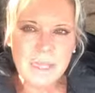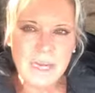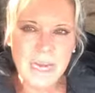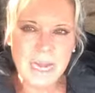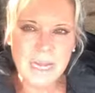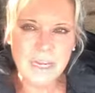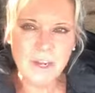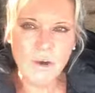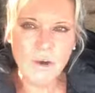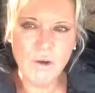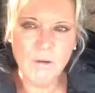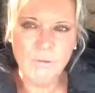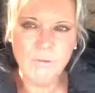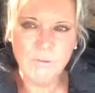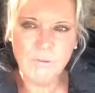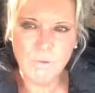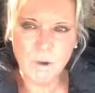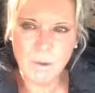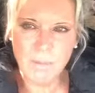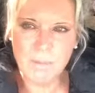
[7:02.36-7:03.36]
that I got
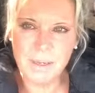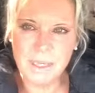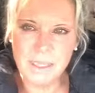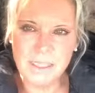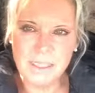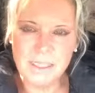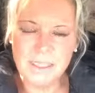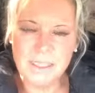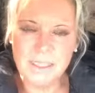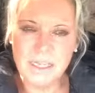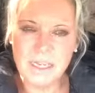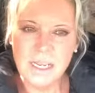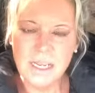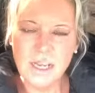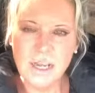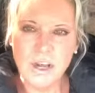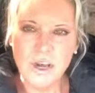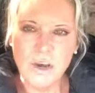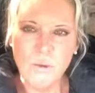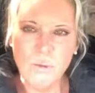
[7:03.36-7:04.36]
from it
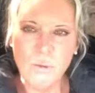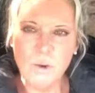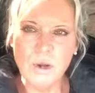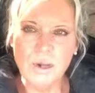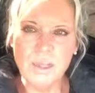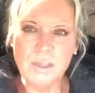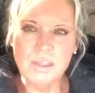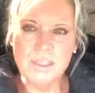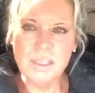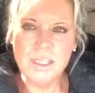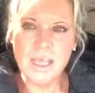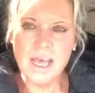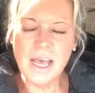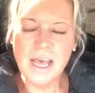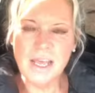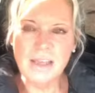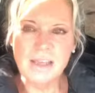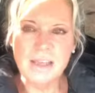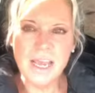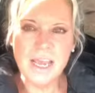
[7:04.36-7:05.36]
was
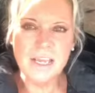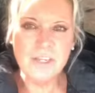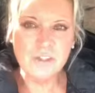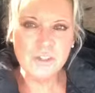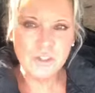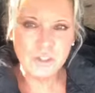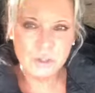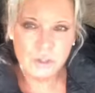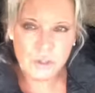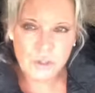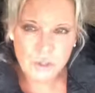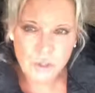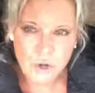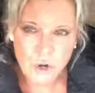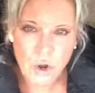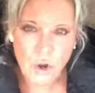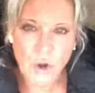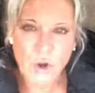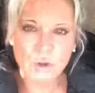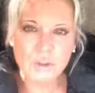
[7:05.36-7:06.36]
that they do
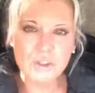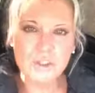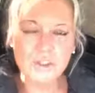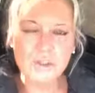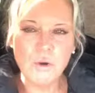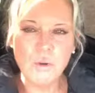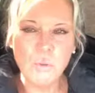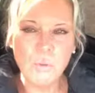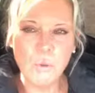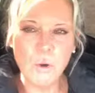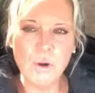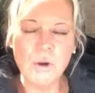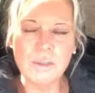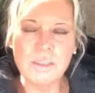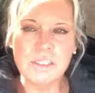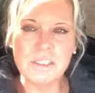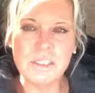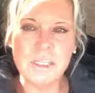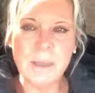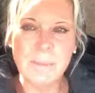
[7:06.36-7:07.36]
not
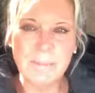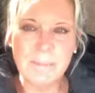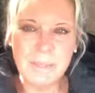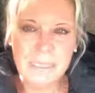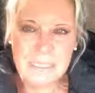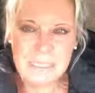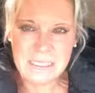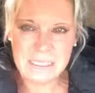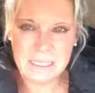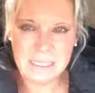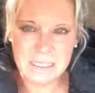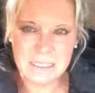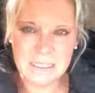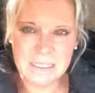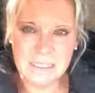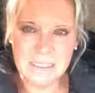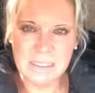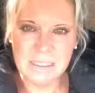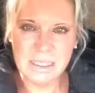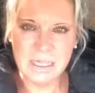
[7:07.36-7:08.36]
want
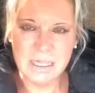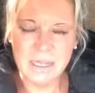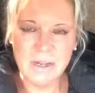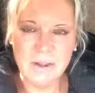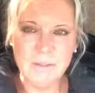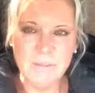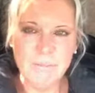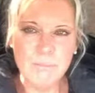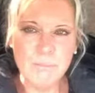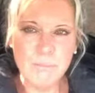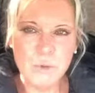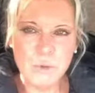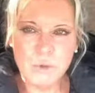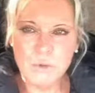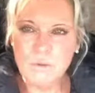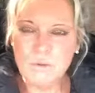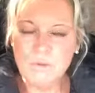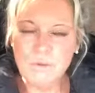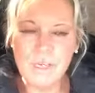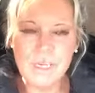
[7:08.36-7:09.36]
business
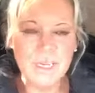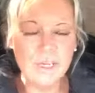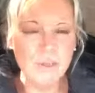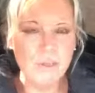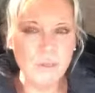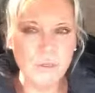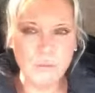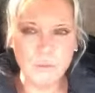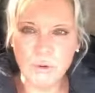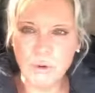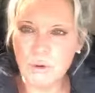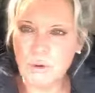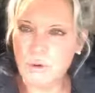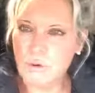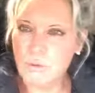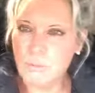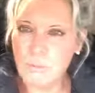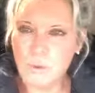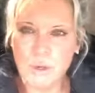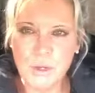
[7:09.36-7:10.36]
moving
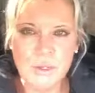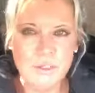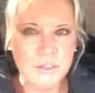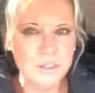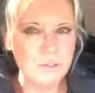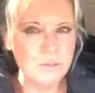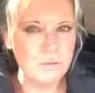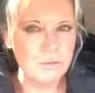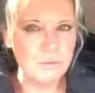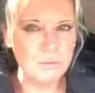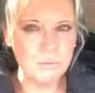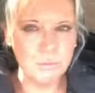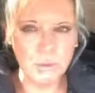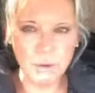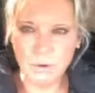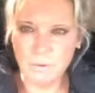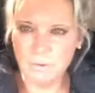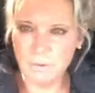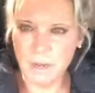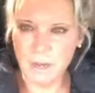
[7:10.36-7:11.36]
through personal
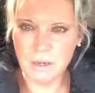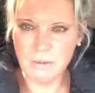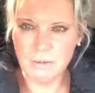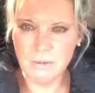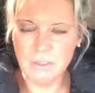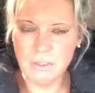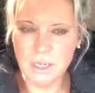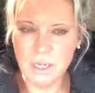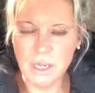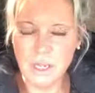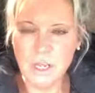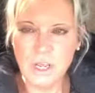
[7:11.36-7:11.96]
profiles.